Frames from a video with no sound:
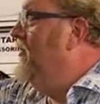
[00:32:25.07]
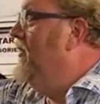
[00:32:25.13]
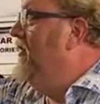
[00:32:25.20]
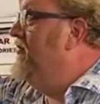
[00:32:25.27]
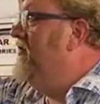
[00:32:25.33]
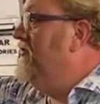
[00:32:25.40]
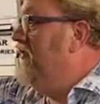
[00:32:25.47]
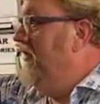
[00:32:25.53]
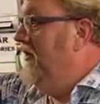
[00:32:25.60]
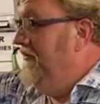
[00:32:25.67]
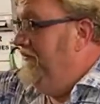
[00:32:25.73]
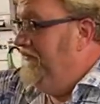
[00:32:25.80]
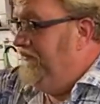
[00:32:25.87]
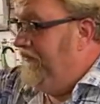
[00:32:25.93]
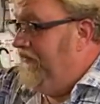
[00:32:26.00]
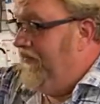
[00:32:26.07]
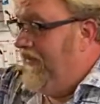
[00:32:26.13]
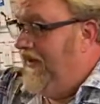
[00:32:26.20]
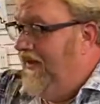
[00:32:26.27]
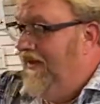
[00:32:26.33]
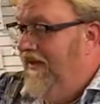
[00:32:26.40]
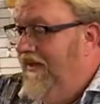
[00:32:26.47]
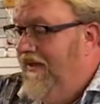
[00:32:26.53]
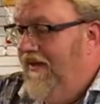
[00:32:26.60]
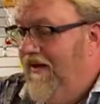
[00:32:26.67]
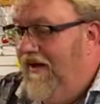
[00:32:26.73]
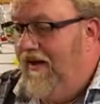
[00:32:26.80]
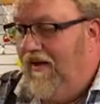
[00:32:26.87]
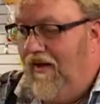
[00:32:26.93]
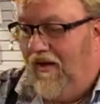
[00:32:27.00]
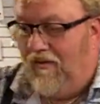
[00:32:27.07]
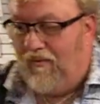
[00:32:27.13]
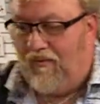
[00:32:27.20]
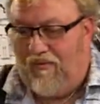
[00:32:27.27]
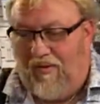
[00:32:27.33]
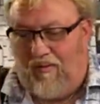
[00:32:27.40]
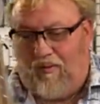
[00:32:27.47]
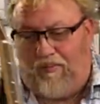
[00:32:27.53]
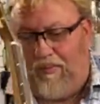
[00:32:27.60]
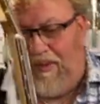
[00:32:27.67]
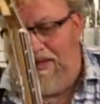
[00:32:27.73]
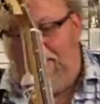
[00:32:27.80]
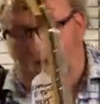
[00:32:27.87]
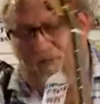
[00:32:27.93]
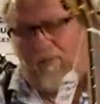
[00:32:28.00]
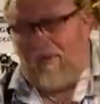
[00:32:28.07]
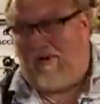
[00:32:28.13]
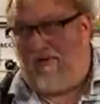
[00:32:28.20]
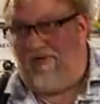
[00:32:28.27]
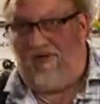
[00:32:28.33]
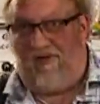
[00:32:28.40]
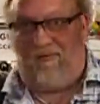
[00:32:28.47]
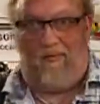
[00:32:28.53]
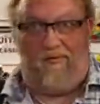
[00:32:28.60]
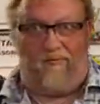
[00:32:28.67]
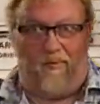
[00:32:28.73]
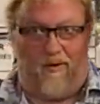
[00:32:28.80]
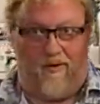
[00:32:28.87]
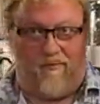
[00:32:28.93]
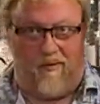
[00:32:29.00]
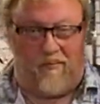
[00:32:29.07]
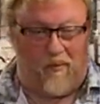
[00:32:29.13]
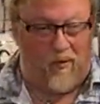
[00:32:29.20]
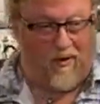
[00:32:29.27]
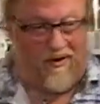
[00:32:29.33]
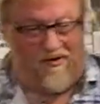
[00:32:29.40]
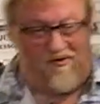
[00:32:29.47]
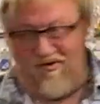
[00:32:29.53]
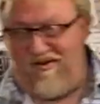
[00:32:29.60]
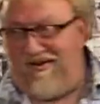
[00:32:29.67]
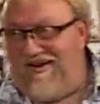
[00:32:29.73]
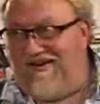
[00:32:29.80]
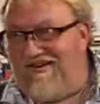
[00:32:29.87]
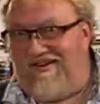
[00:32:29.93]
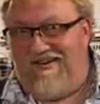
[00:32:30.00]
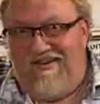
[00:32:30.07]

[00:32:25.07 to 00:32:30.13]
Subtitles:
this is we'll play this one because this one's part of our prize tonight.